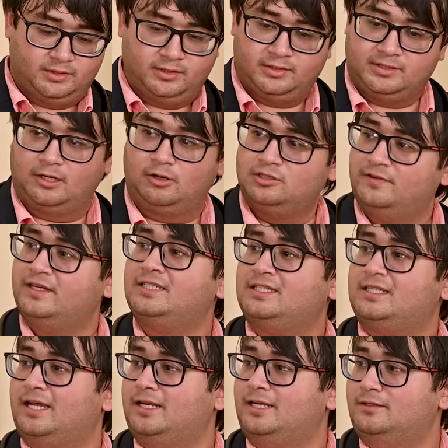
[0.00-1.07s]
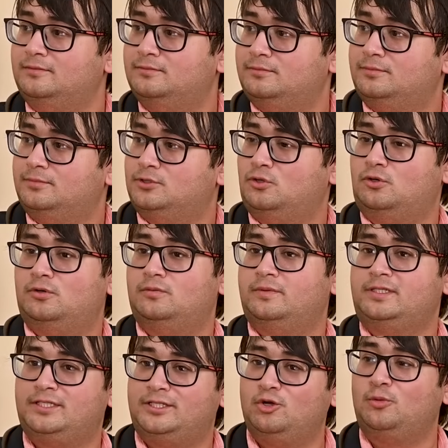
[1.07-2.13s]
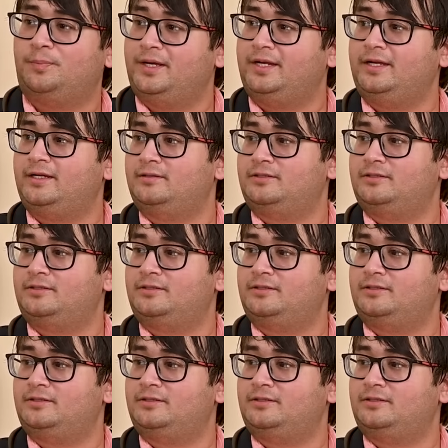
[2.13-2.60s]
so it sounds very scary so is copd